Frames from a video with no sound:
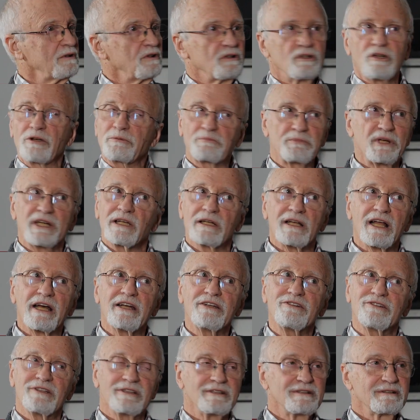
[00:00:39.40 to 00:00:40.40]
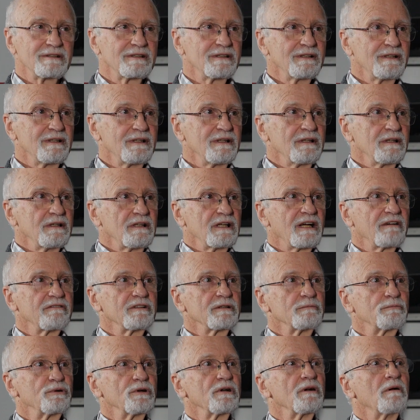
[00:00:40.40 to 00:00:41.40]
not being lazy,
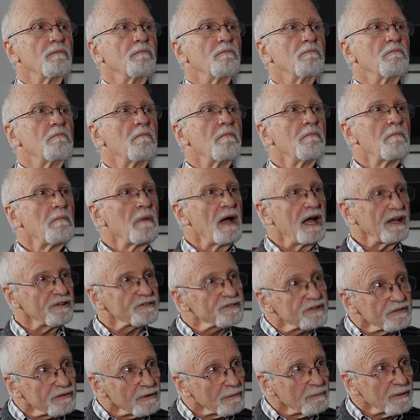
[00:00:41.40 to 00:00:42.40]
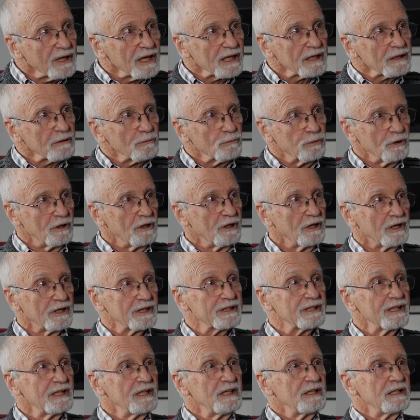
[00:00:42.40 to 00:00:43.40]
having put a massive amount of
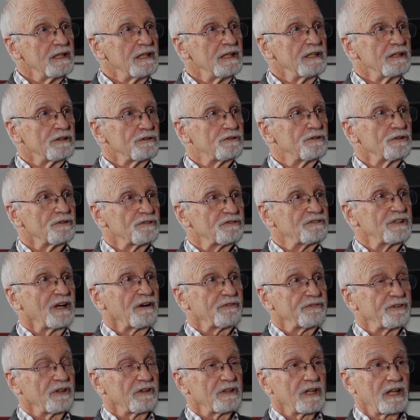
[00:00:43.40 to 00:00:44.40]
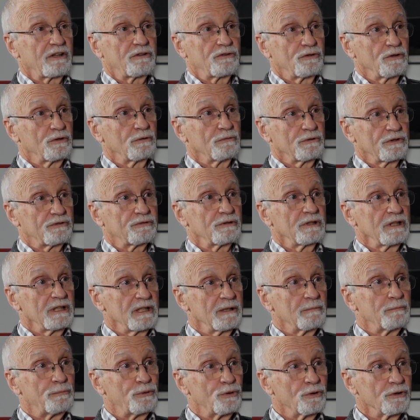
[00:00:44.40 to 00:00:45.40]
work into stuff that they thought was
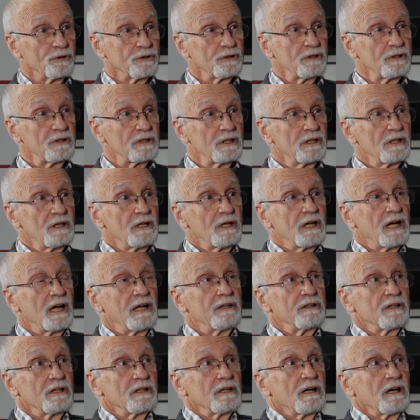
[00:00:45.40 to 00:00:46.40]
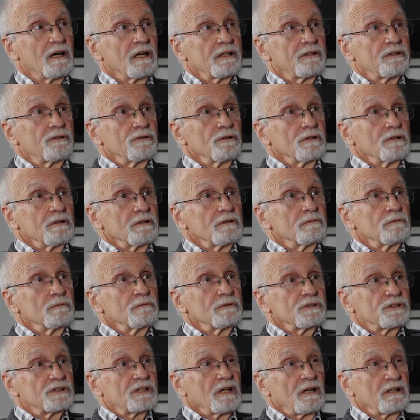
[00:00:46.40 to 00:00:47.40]
really important and that I thought
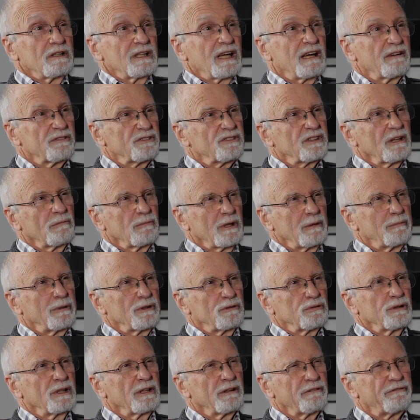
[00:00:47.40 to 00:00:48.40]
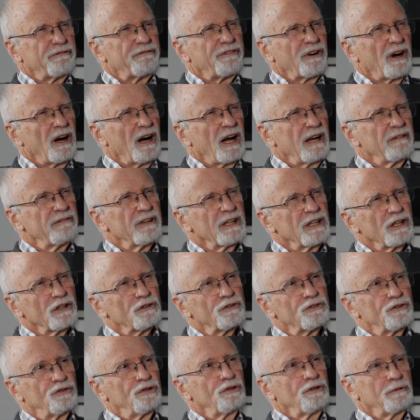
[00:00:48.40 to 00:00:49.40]
was going to have somewhere between a 5 and a
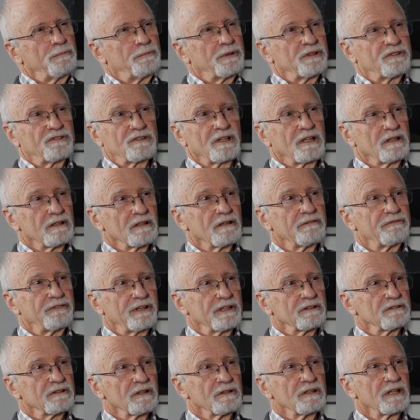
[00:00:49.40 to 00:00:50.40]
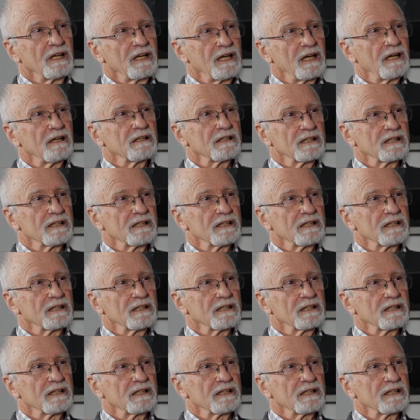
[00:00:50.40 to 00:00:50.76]
2% effect on the